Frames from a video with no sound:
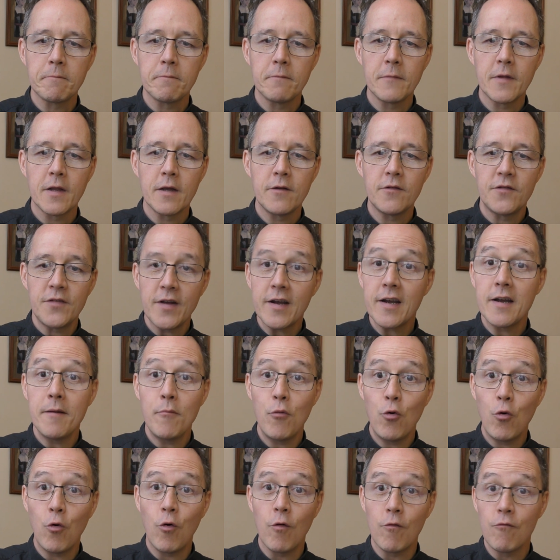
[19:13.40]

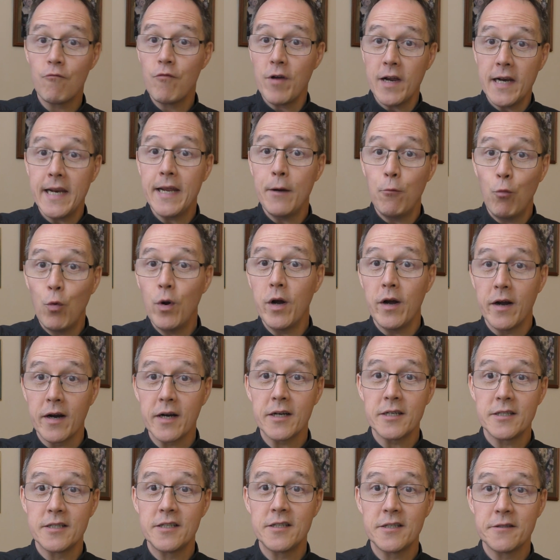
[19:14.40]
Sycamore really
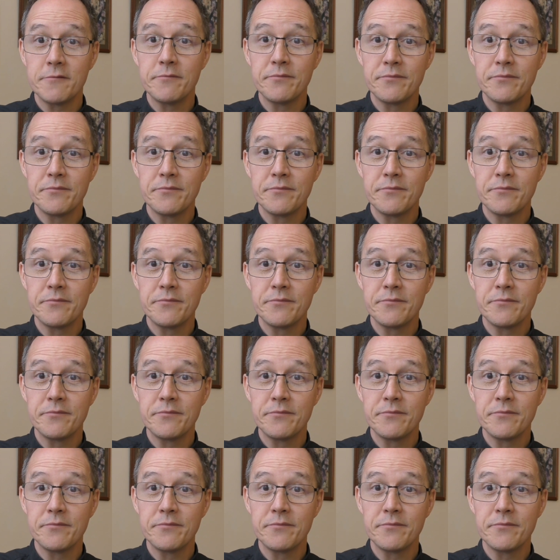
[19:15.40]
works.